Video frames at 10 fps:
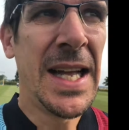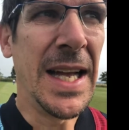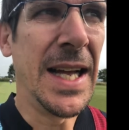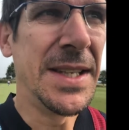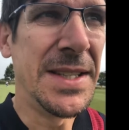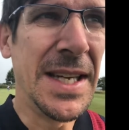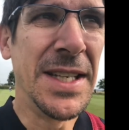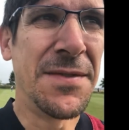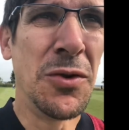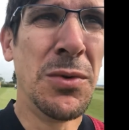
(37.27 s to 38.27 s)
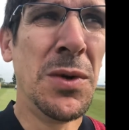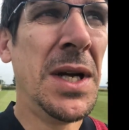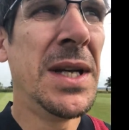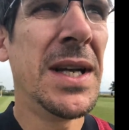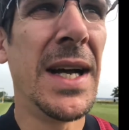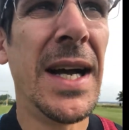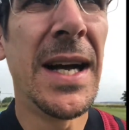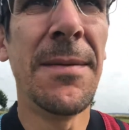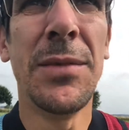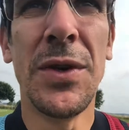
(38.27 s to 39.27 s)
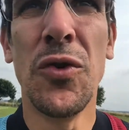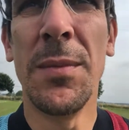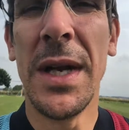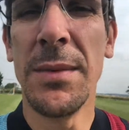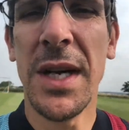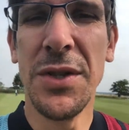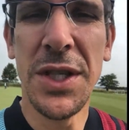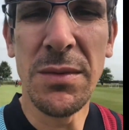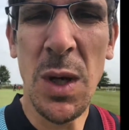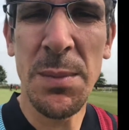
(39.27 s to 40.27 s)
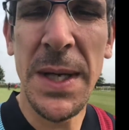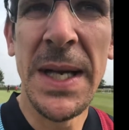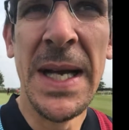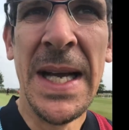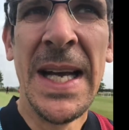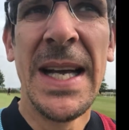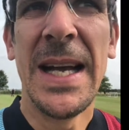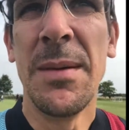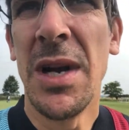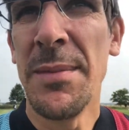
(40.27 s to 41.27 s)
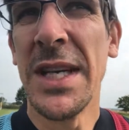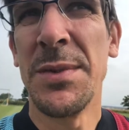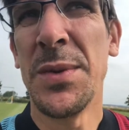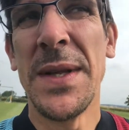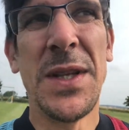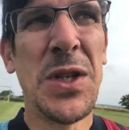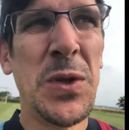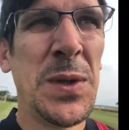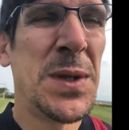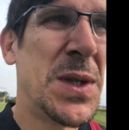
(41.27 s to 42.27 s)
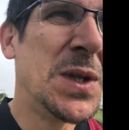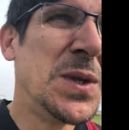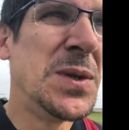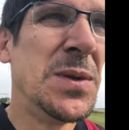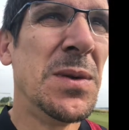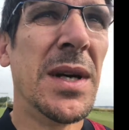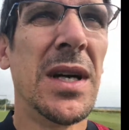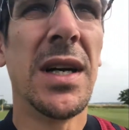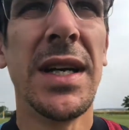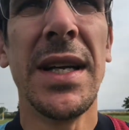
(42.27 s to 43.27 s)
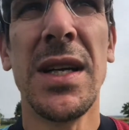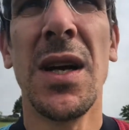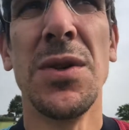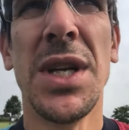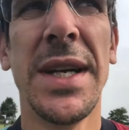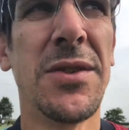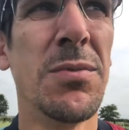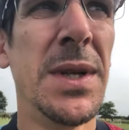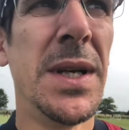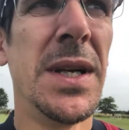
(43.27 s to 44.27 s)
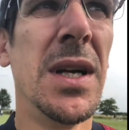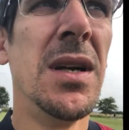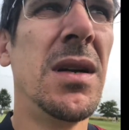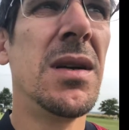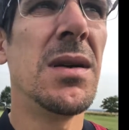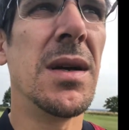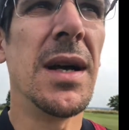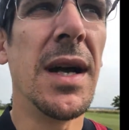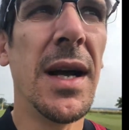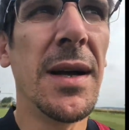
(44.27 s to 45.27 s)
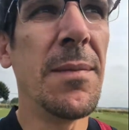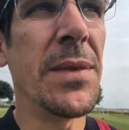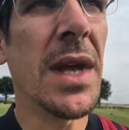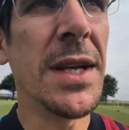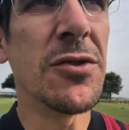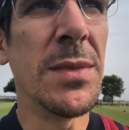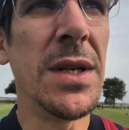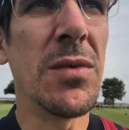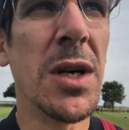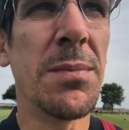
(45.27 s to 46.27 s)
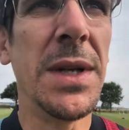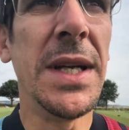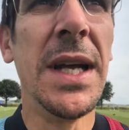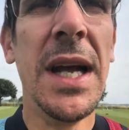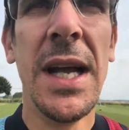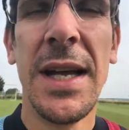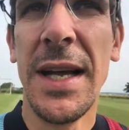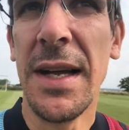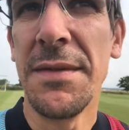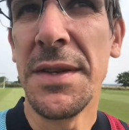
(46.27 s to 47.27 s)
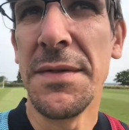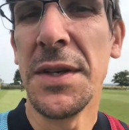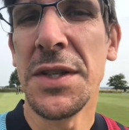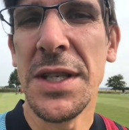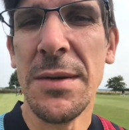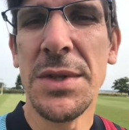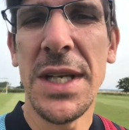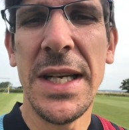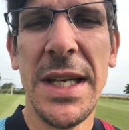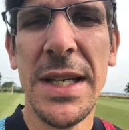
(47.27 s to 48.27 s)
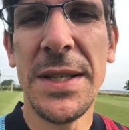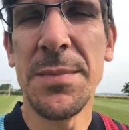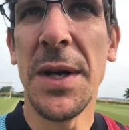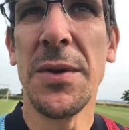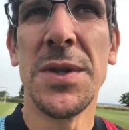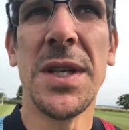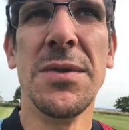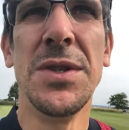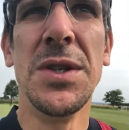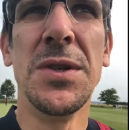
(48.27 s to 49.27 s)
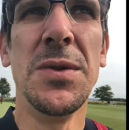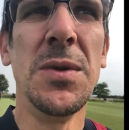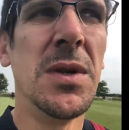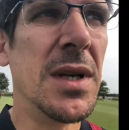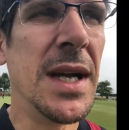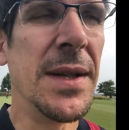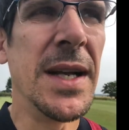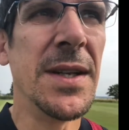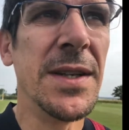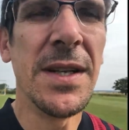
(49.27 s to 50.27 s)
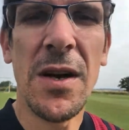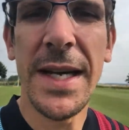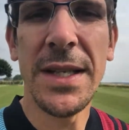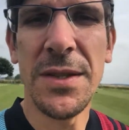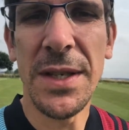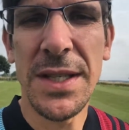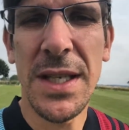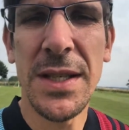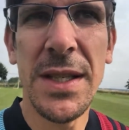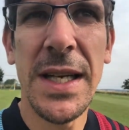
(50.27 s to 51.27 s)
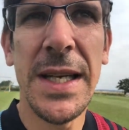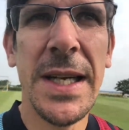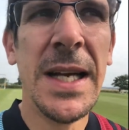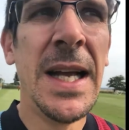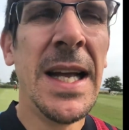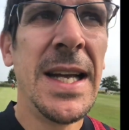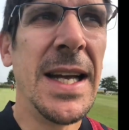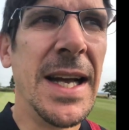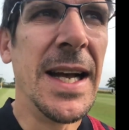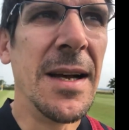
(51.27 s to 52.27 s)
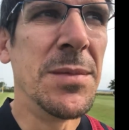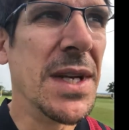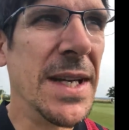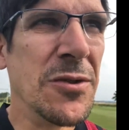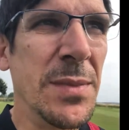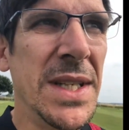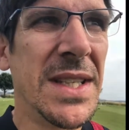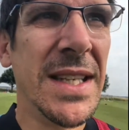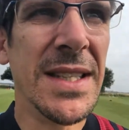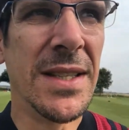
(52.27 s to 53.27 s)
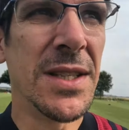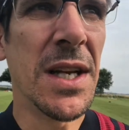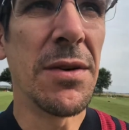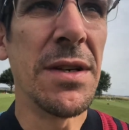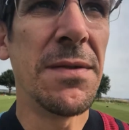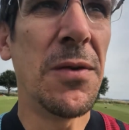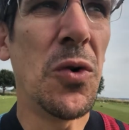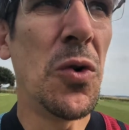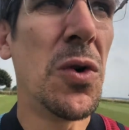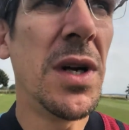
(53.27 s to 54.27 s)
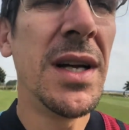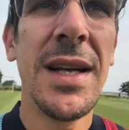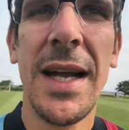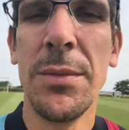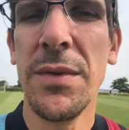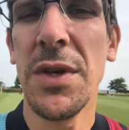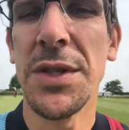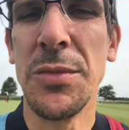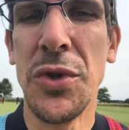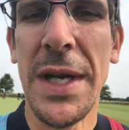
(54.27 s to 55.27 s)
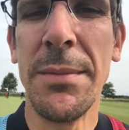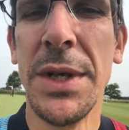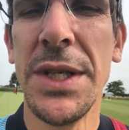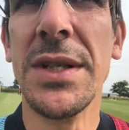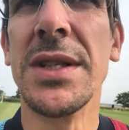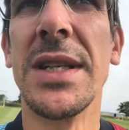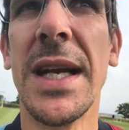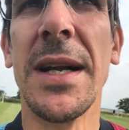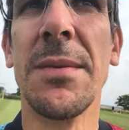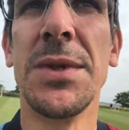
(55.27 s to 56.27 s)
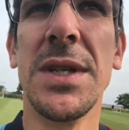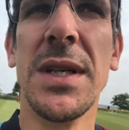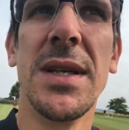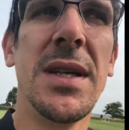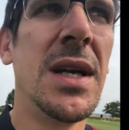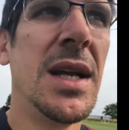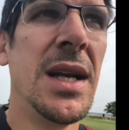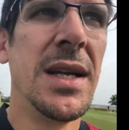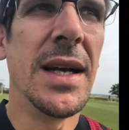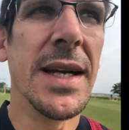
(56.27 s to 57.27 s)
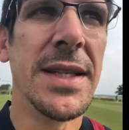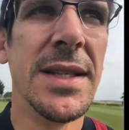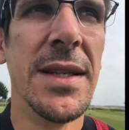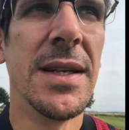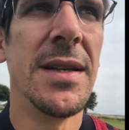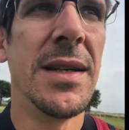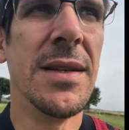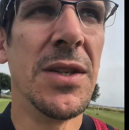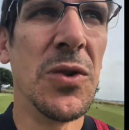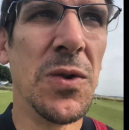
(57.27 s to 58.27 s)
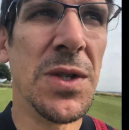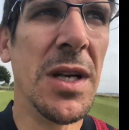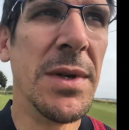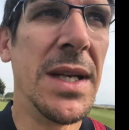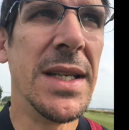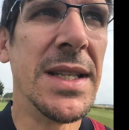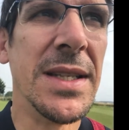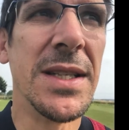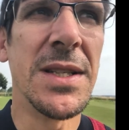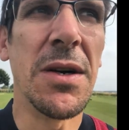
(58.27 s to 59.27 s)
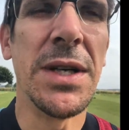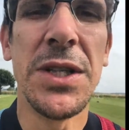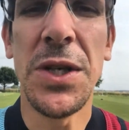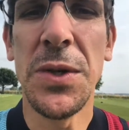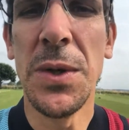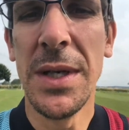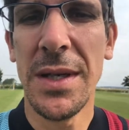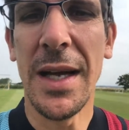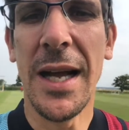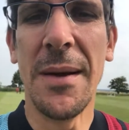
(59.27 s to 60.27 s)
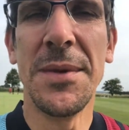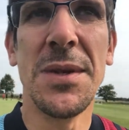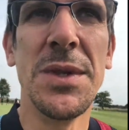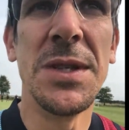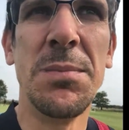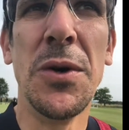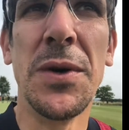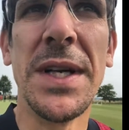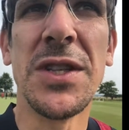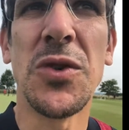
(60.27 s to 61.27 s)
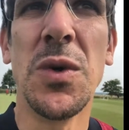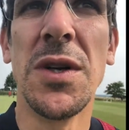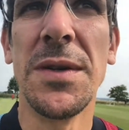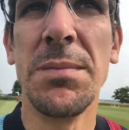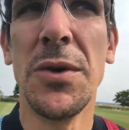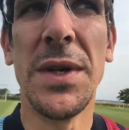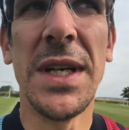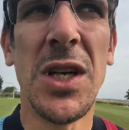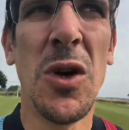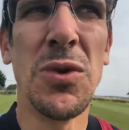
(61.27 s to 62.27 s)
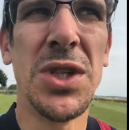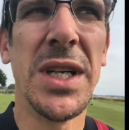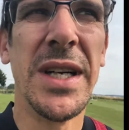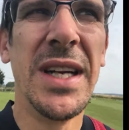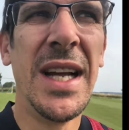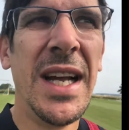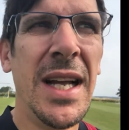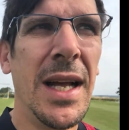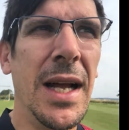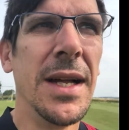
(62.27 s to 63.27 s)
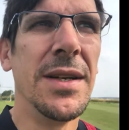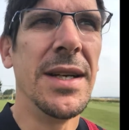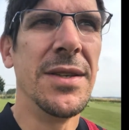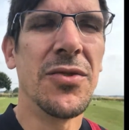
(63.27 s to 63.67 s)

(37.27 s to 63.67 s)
uh, today is football. Um, normally I'm coaching rugby, uh, but I mix between the two. So I coach Haslemere, uh, Haslemere rugby uh, for the first team seniors, but I also do uh, the under nines on a Sunday. Um, so Haslemere sit in Surrey four, and we've got some good ambitions to get up to guess in the in the short term at least into Surrey two. Um, so we're just building a squad, building a culture, and, and